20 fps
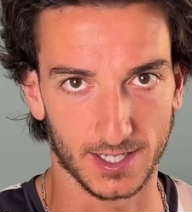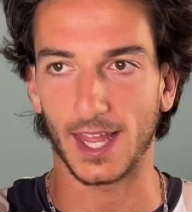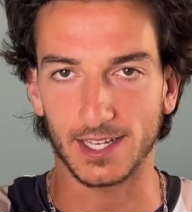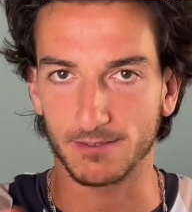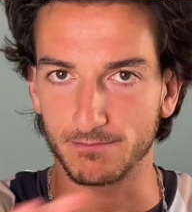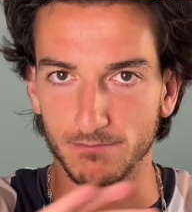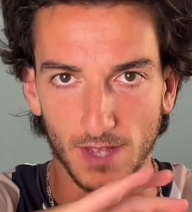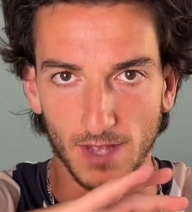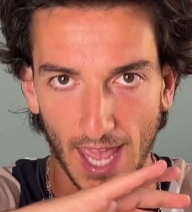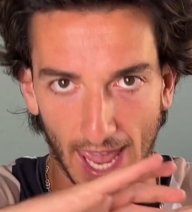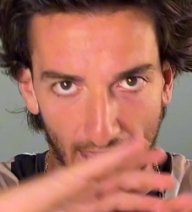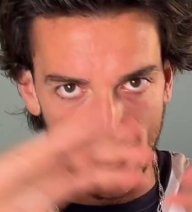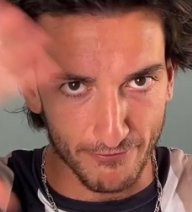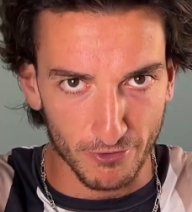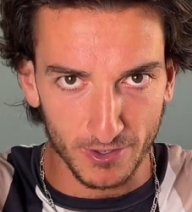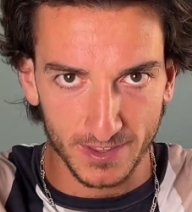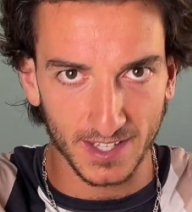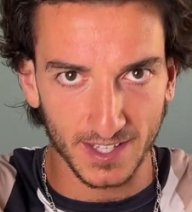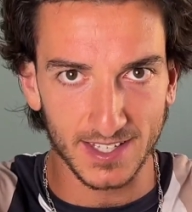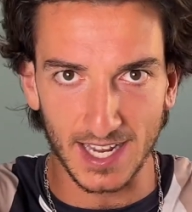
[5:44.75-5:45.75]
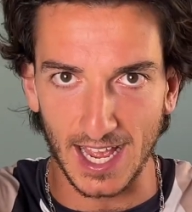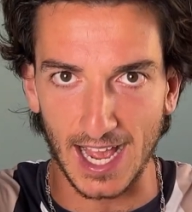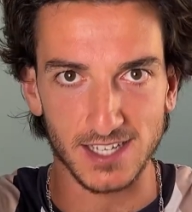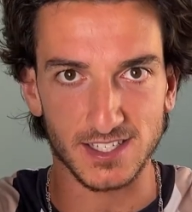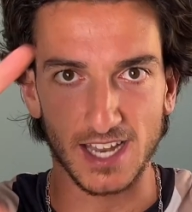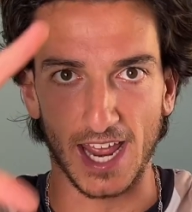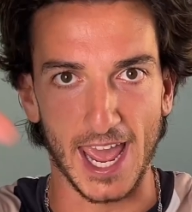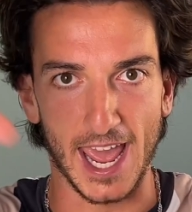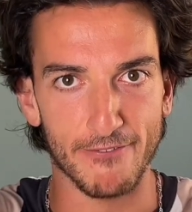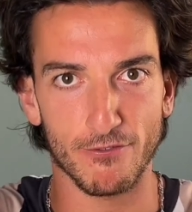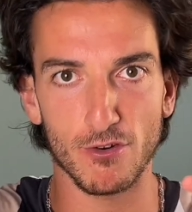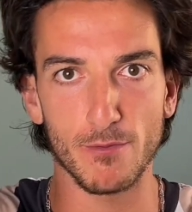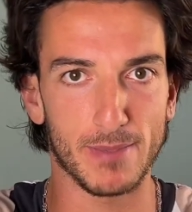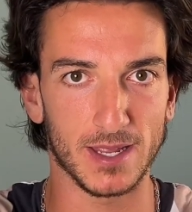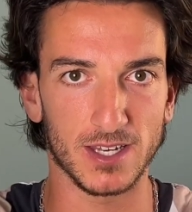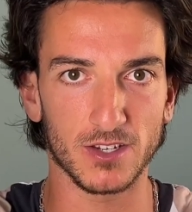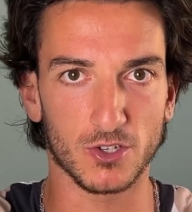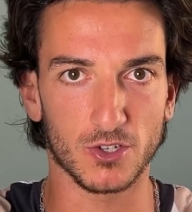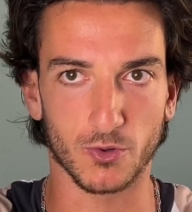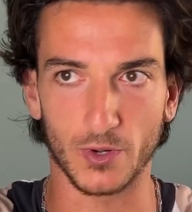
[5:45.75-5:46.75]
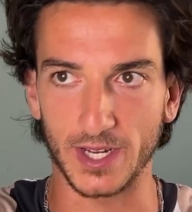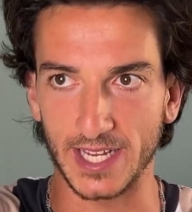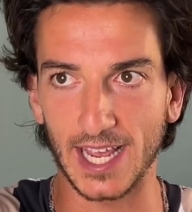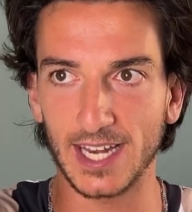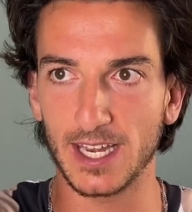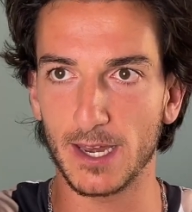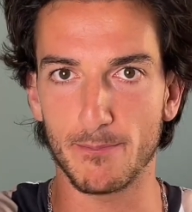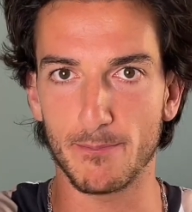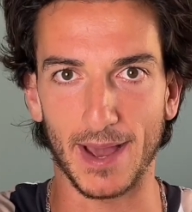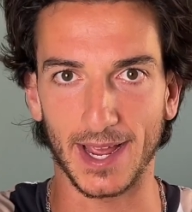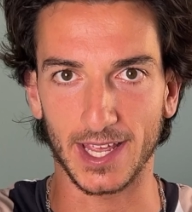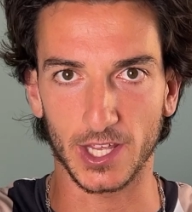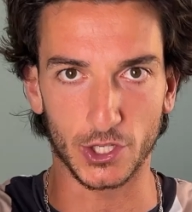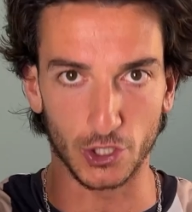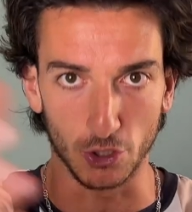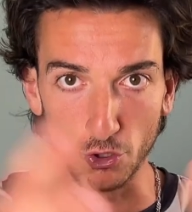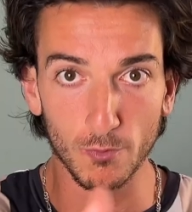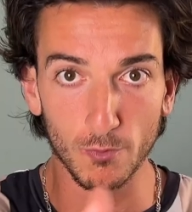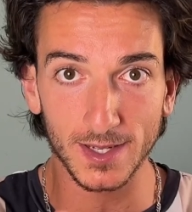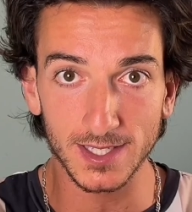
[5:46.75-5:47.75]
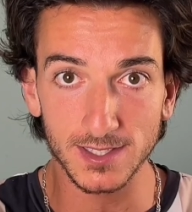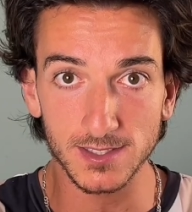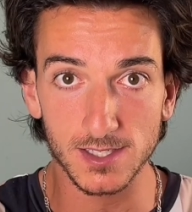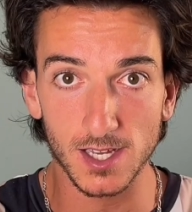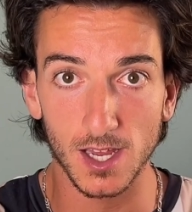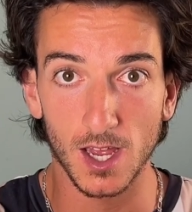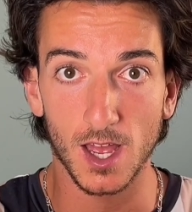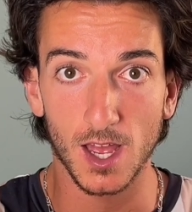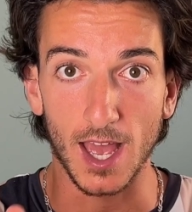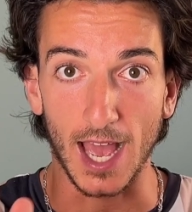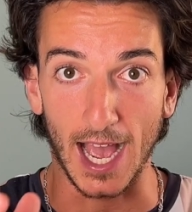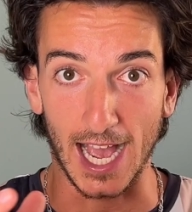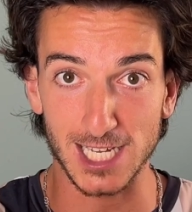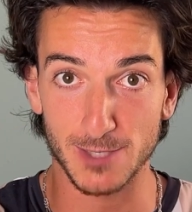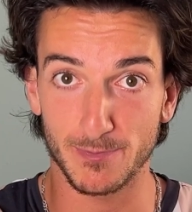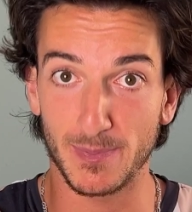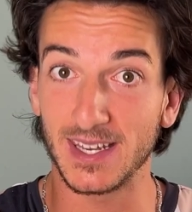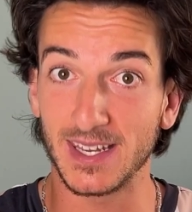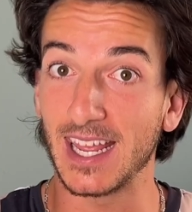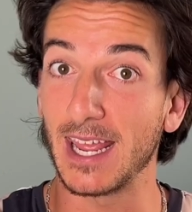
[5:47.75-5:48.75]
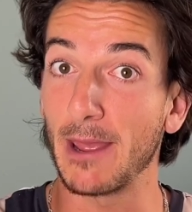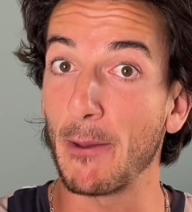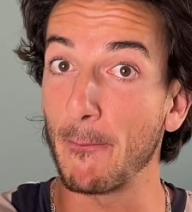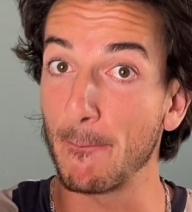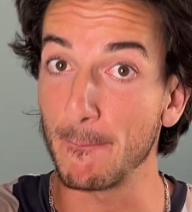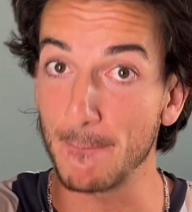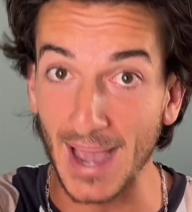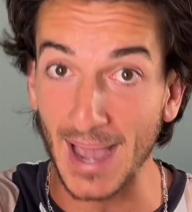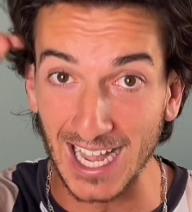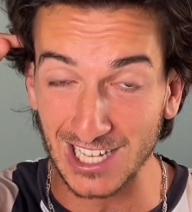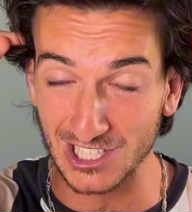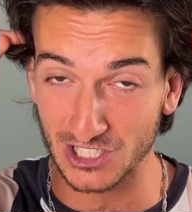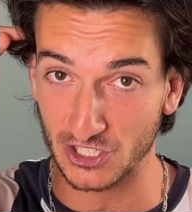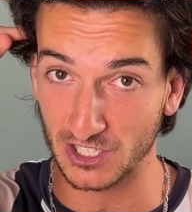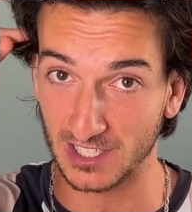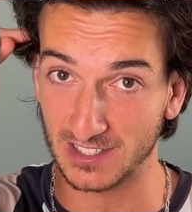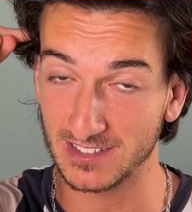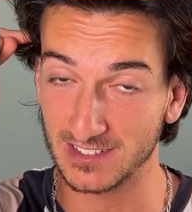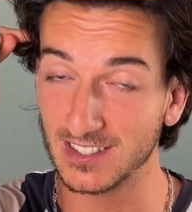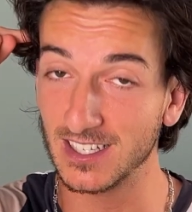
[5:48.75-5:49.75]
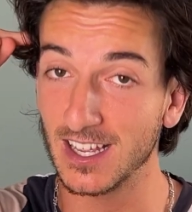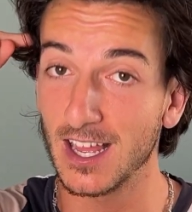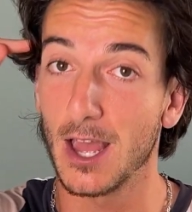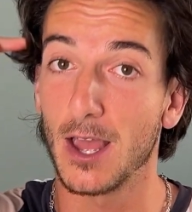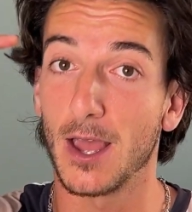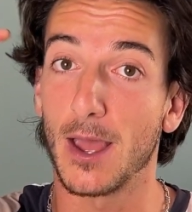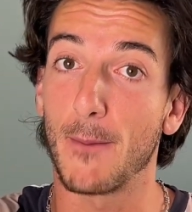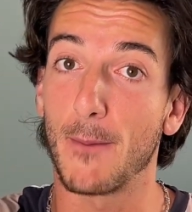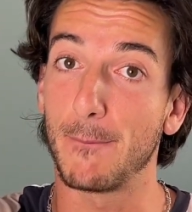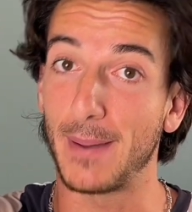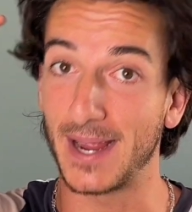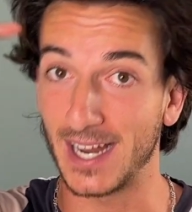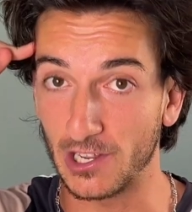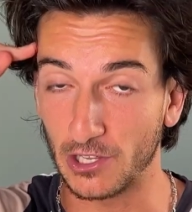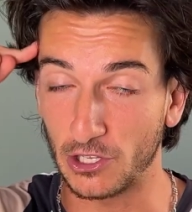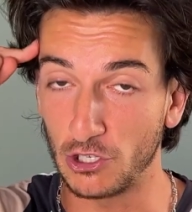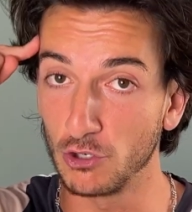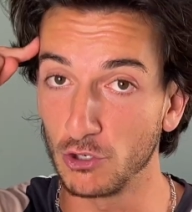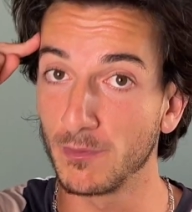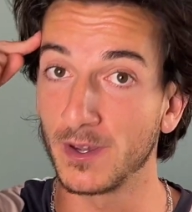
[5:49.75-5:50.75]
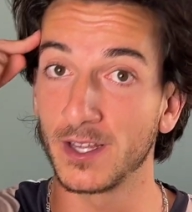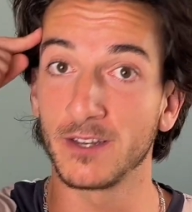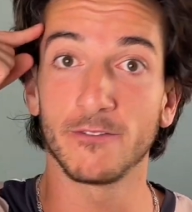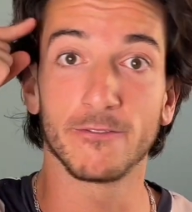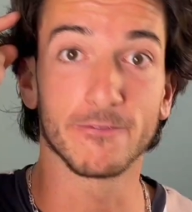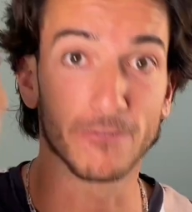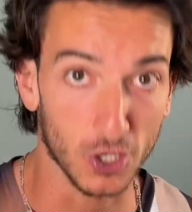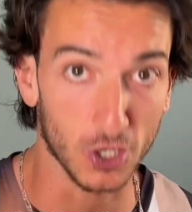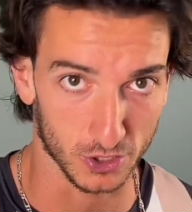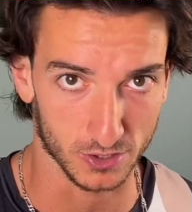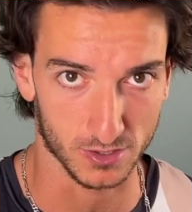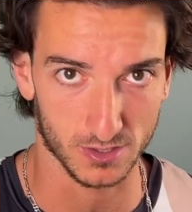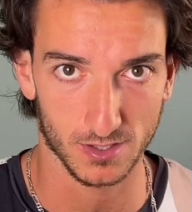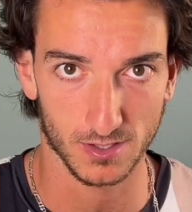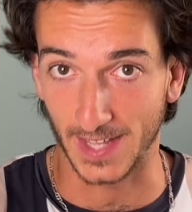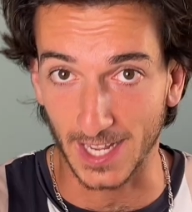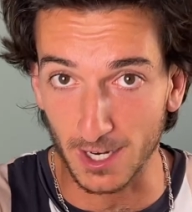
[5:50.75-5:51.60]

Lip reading: Like, everything that has ever been created by humans has been imagined by a human first.